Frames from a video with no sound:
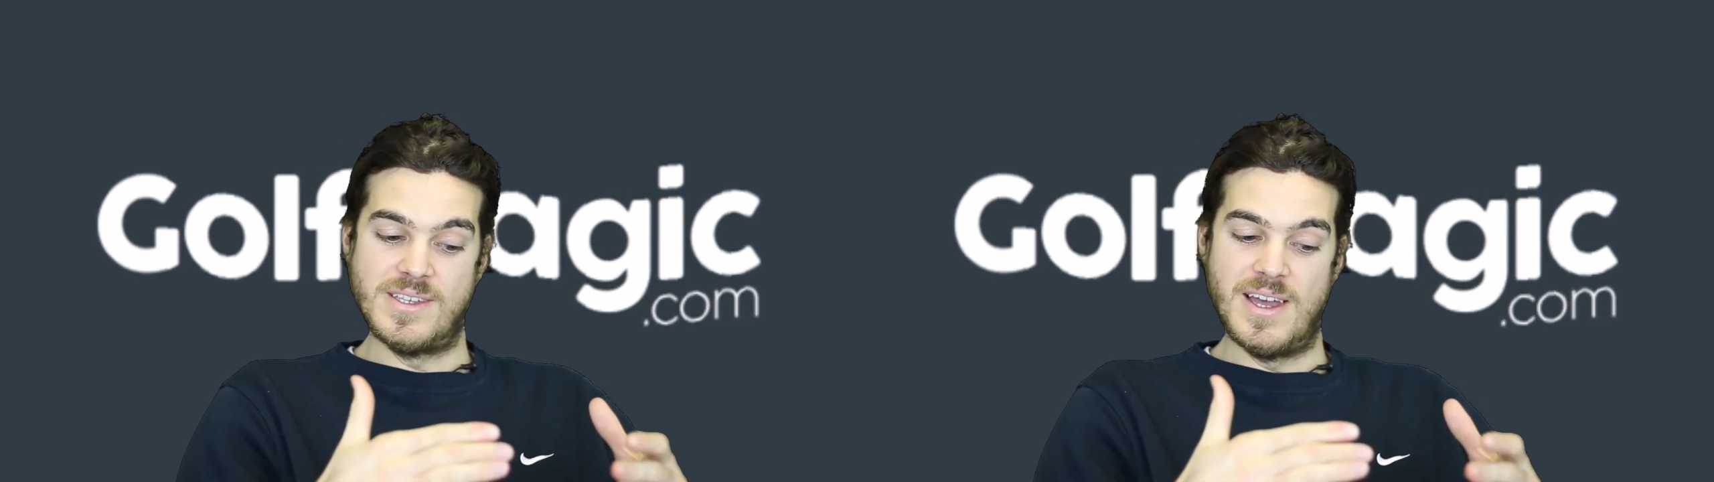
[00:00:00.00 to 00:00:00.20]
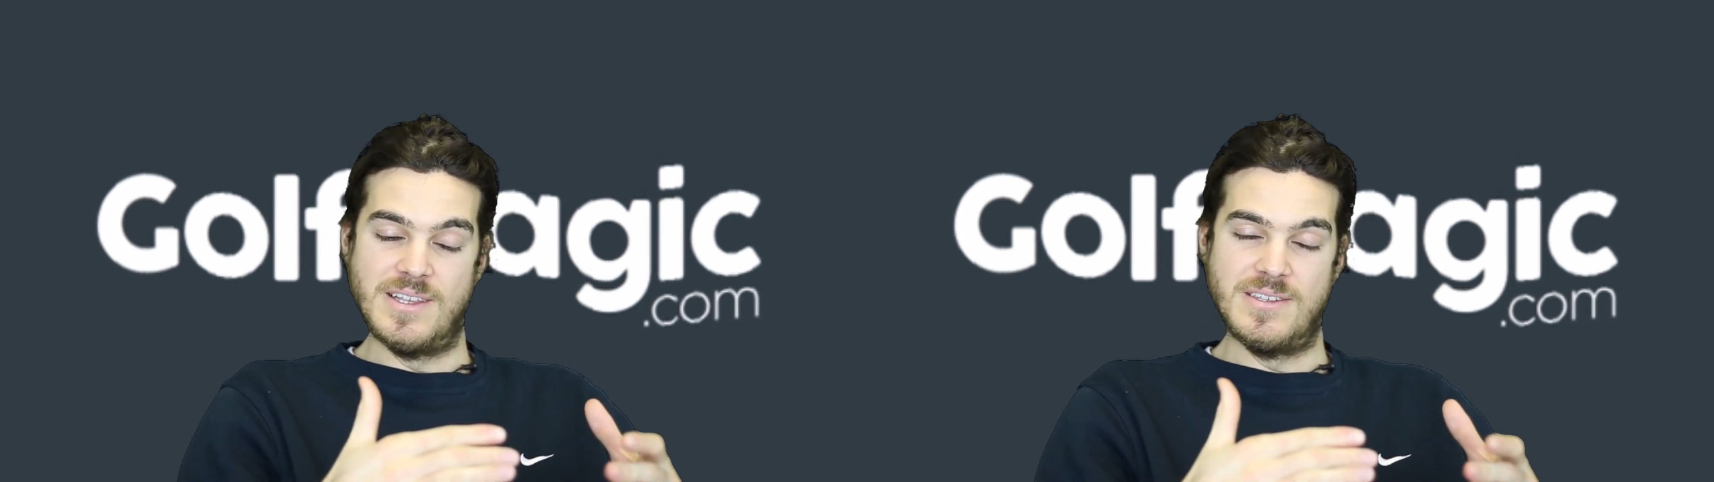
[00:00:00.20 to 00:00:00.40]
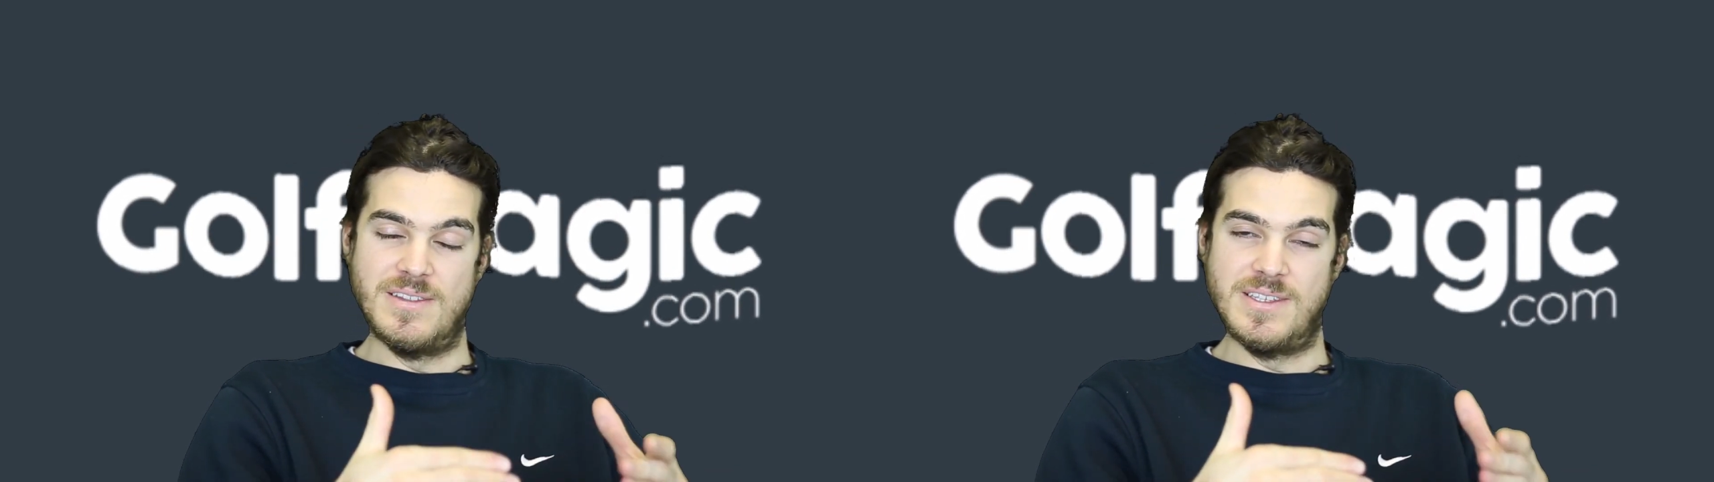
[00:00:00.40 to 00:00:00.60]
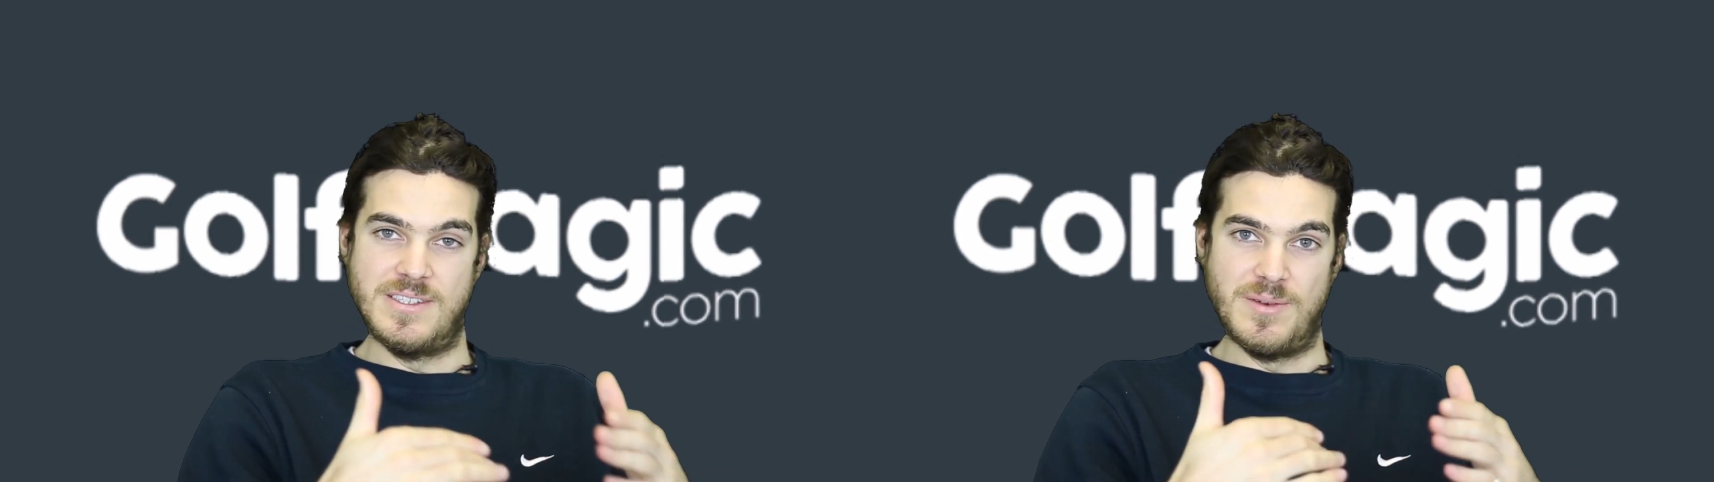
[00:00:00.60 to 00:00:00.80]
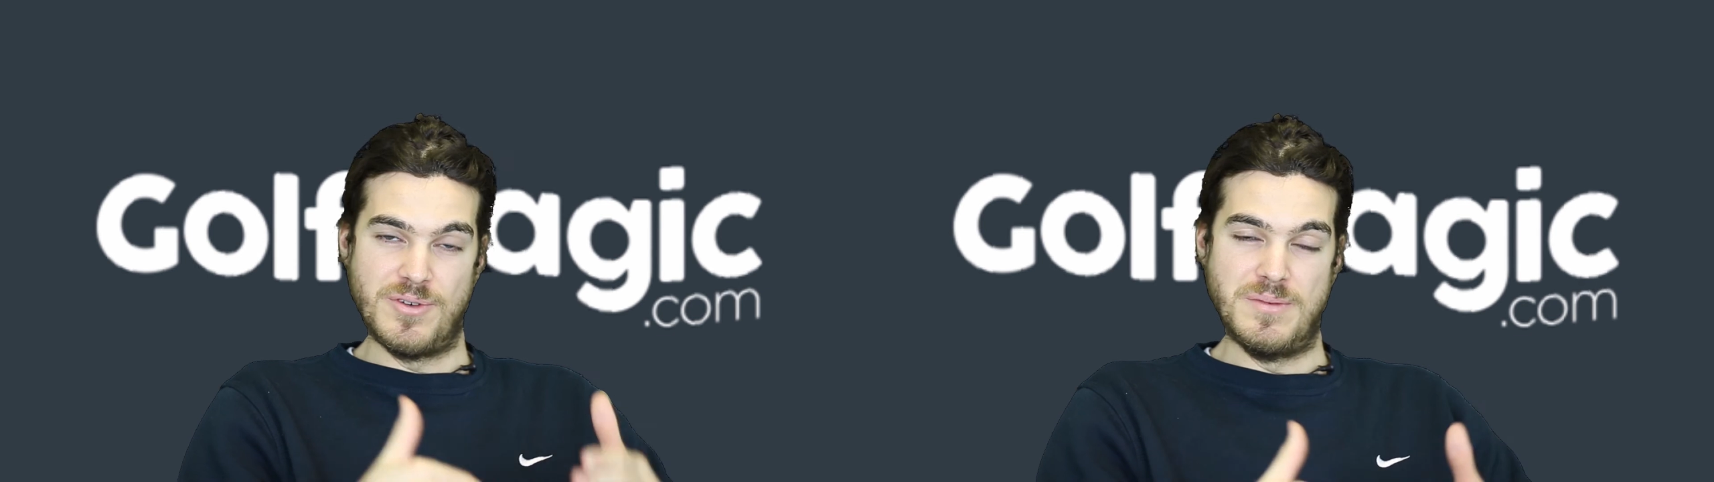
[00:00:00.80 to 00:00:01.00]
say is that this
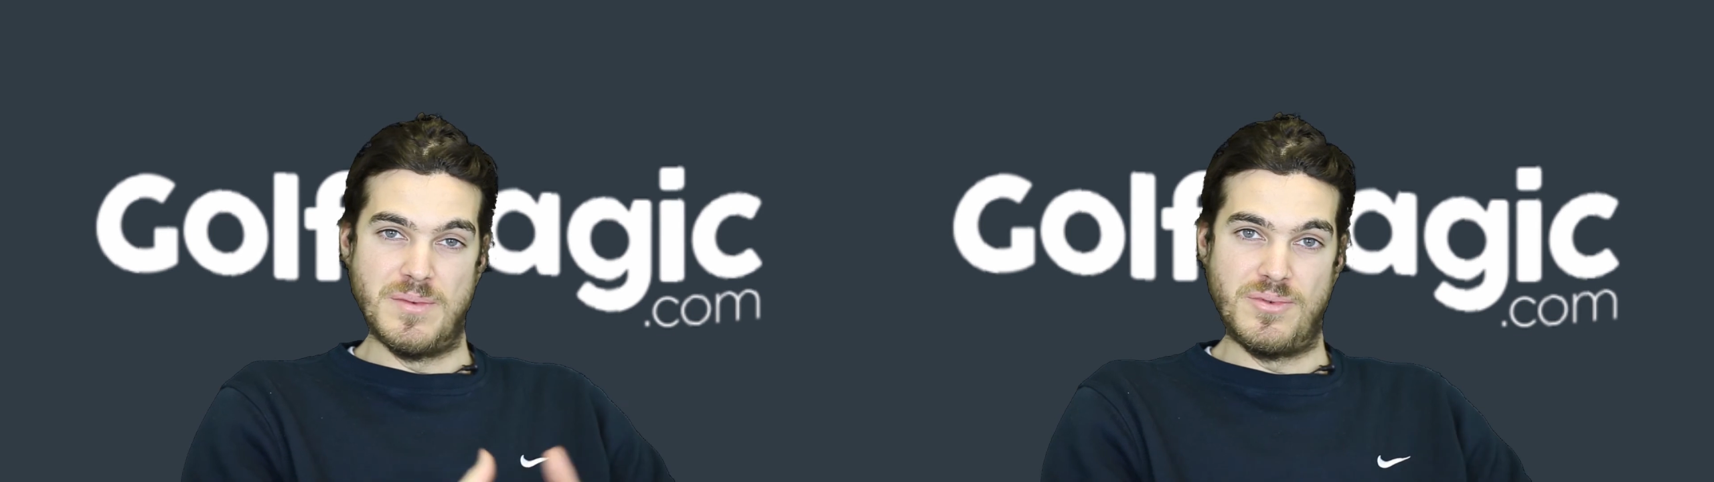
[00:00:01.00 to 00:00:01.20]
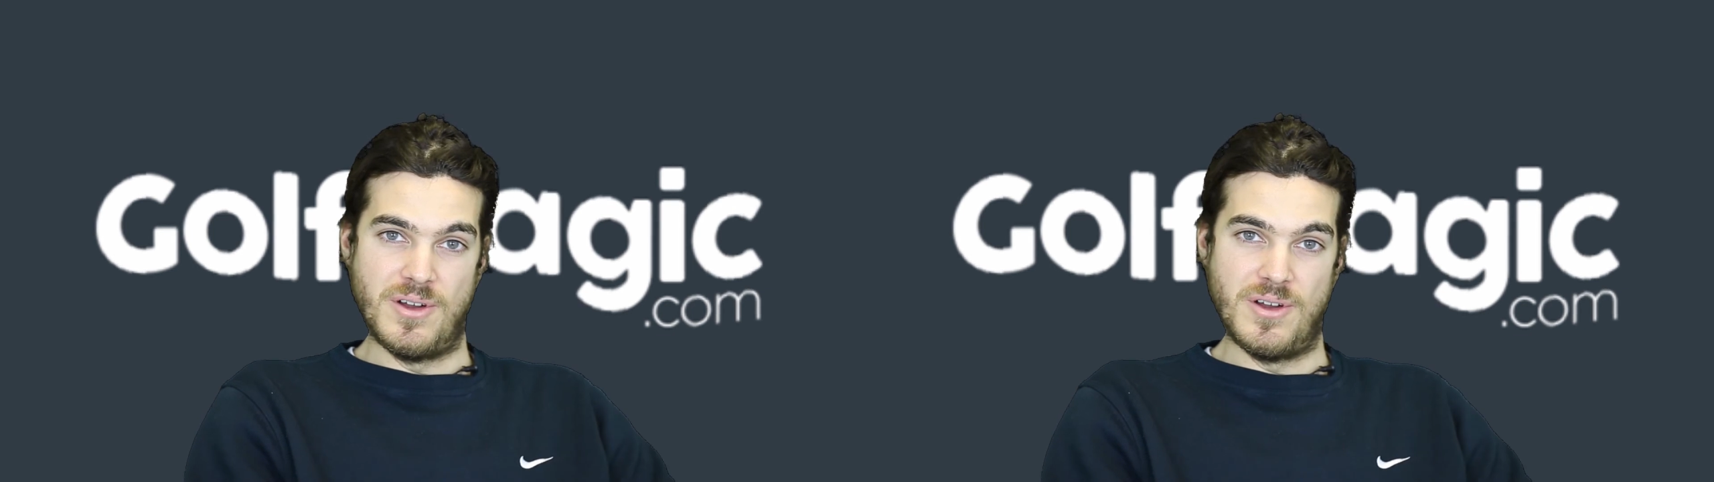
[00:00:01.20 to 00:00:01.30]
is a premium